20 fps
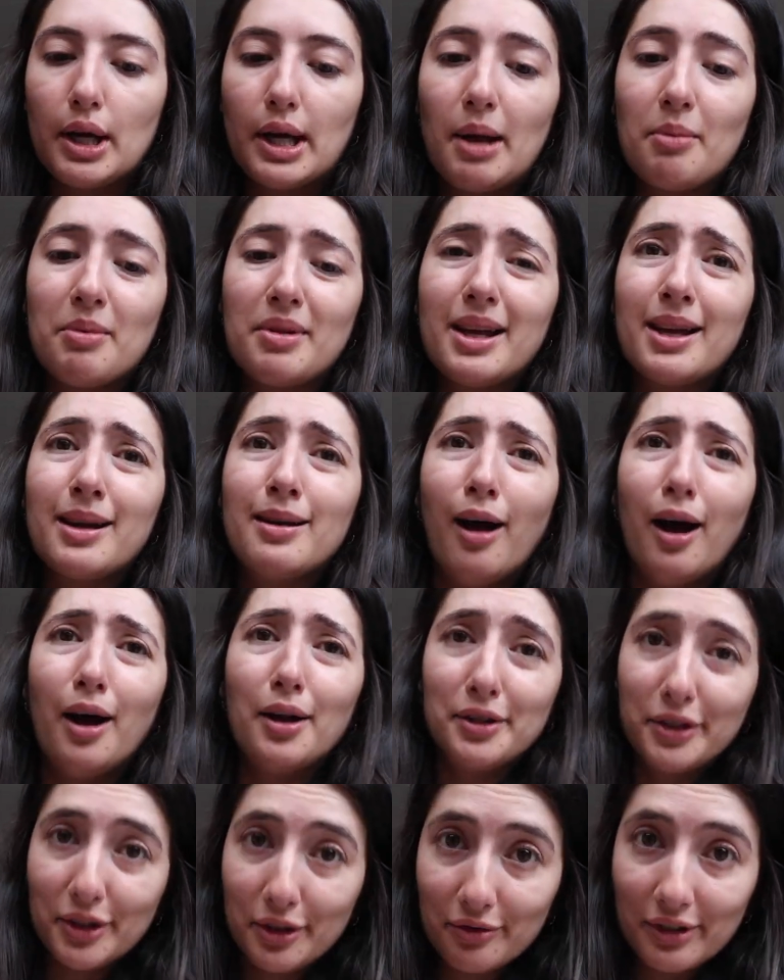It came with like an
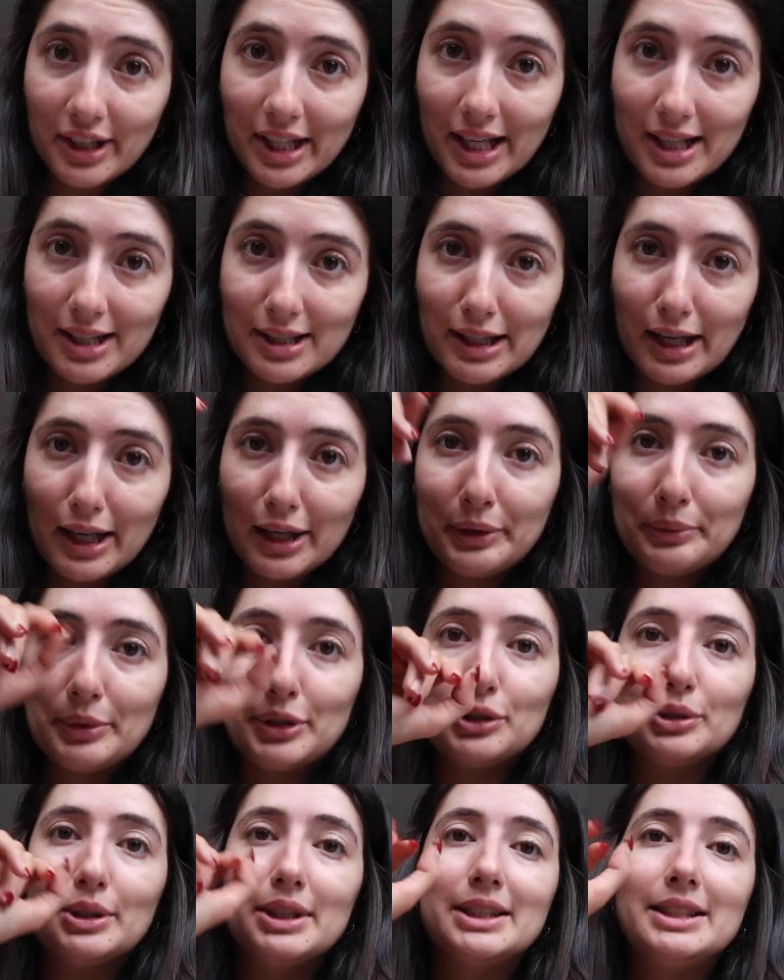onion ring inside it,
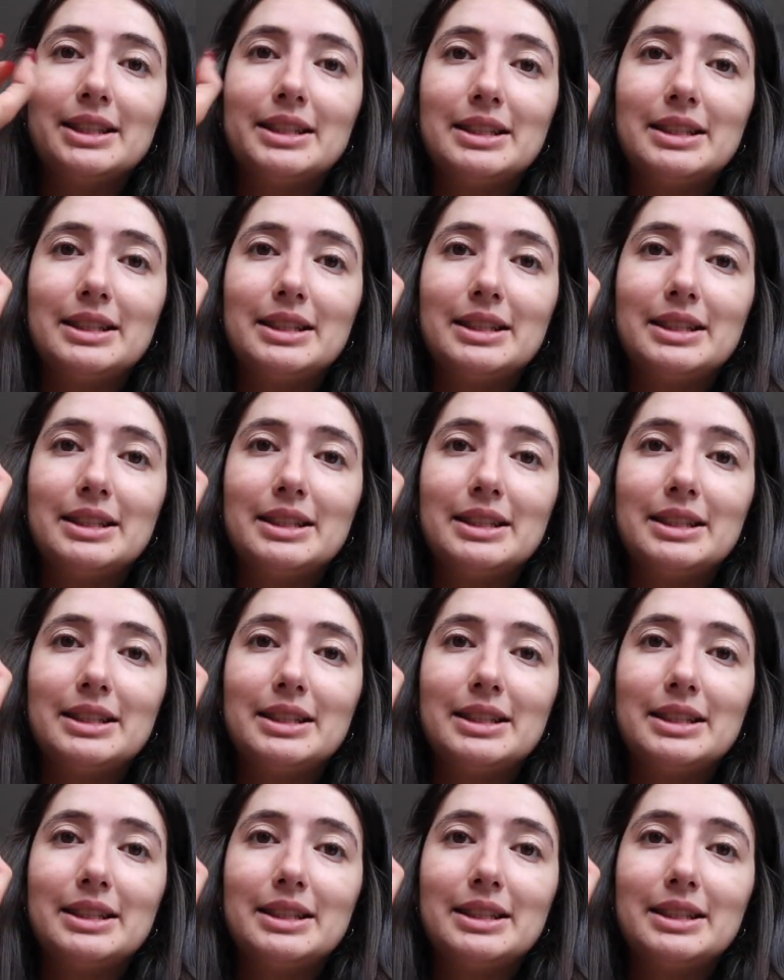which was